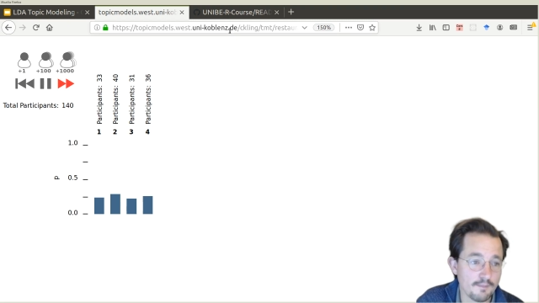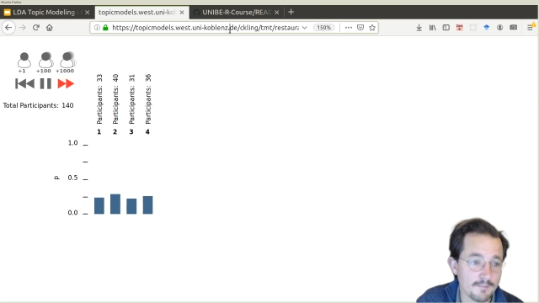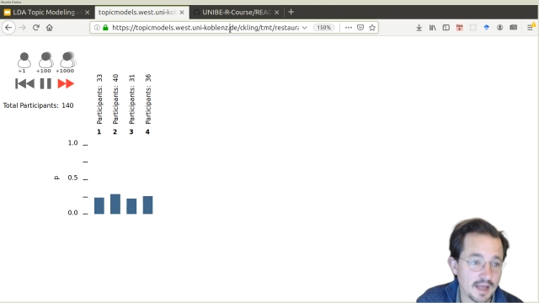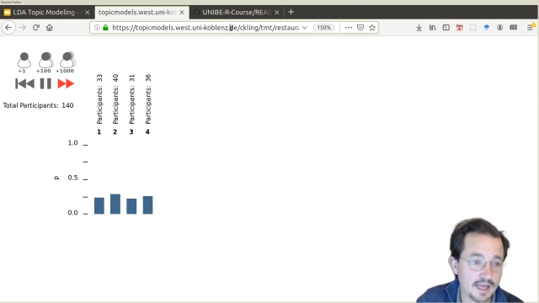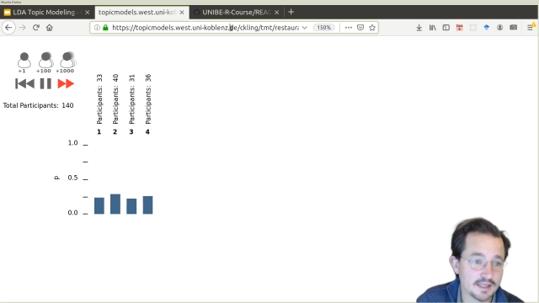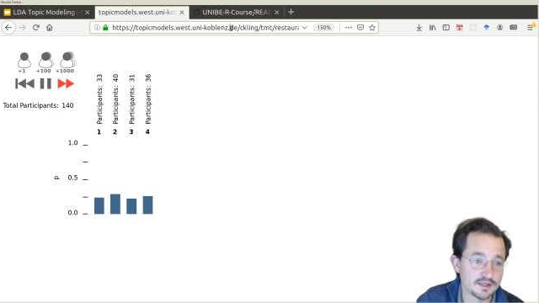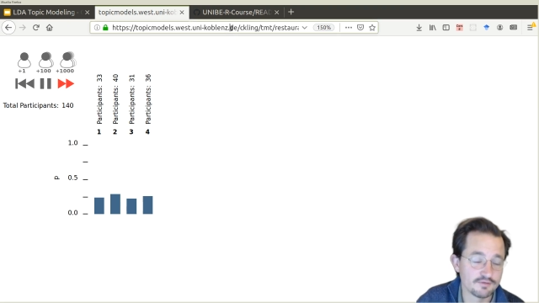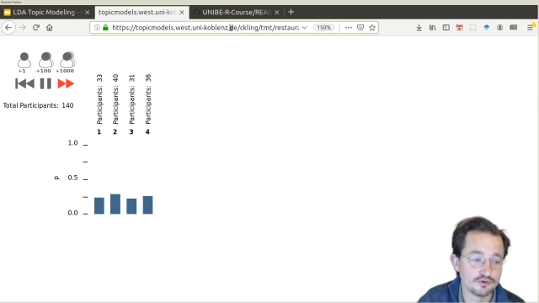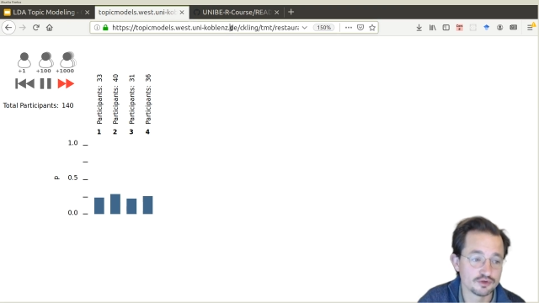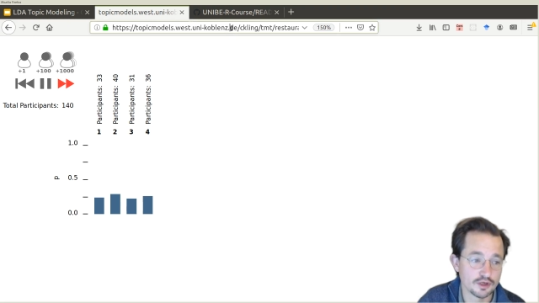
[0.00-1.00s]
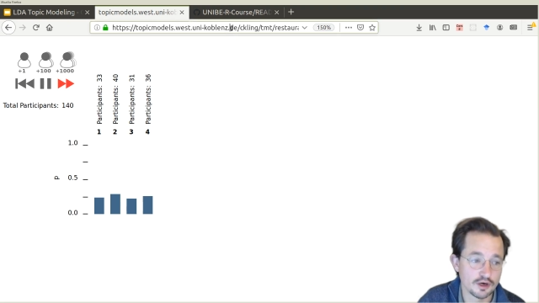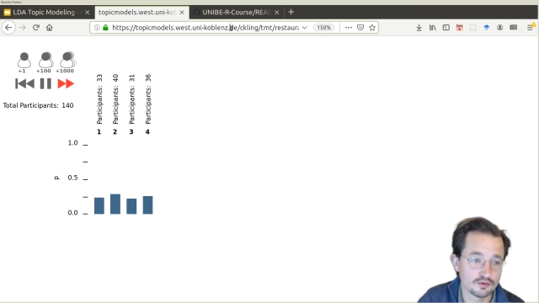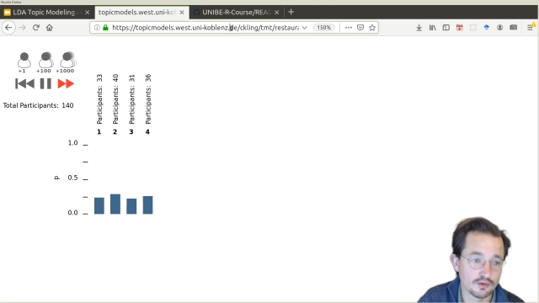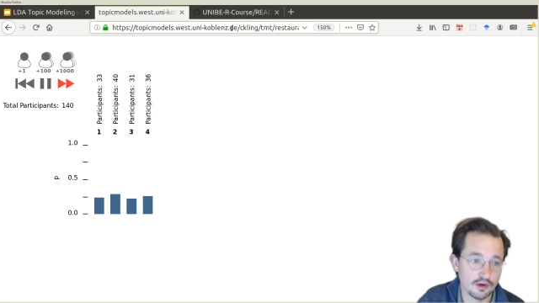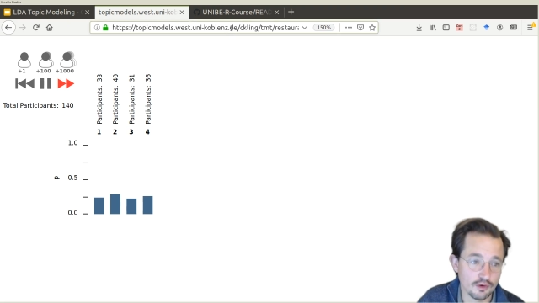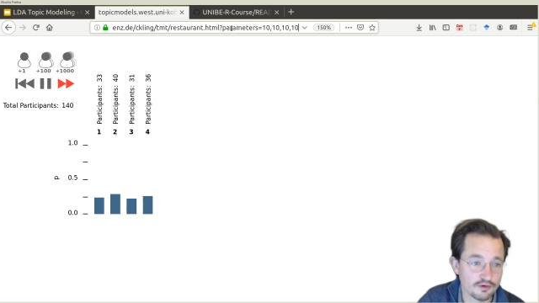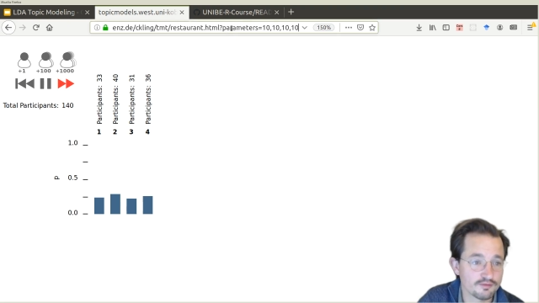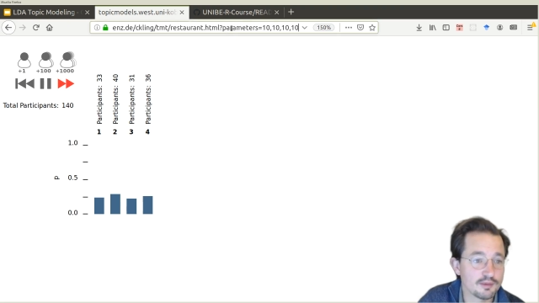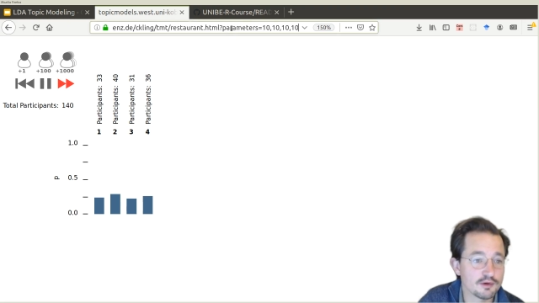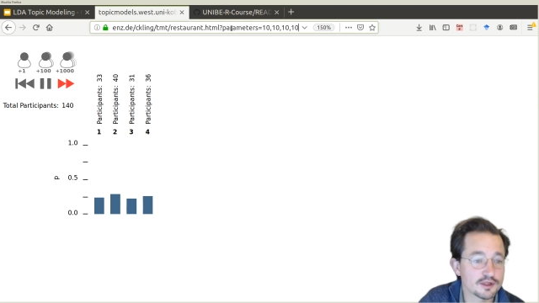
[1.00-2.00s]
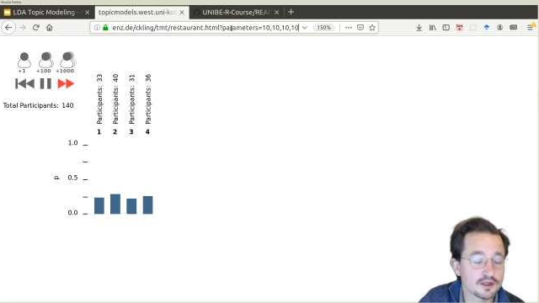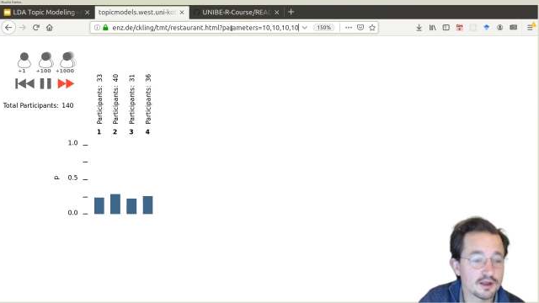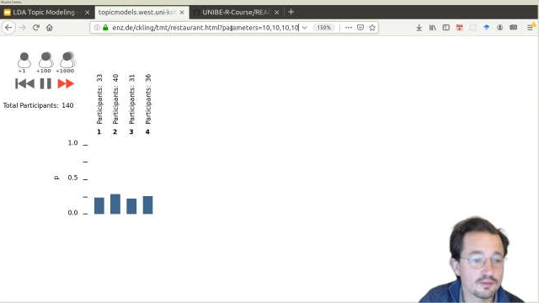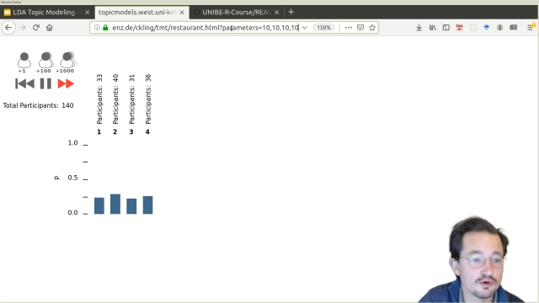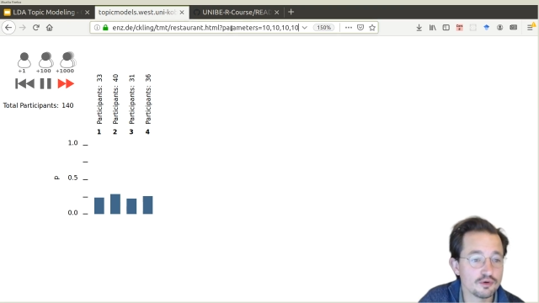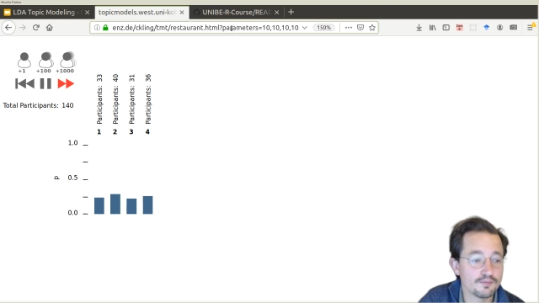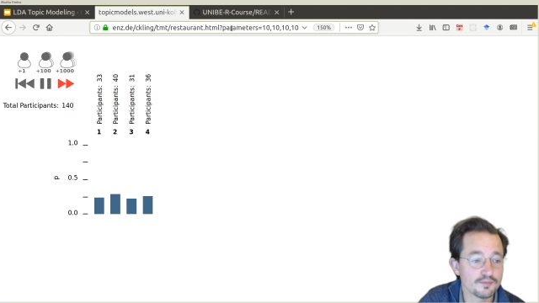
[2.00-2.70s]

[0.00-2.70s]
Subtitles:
And if you start with a lot of people at the table,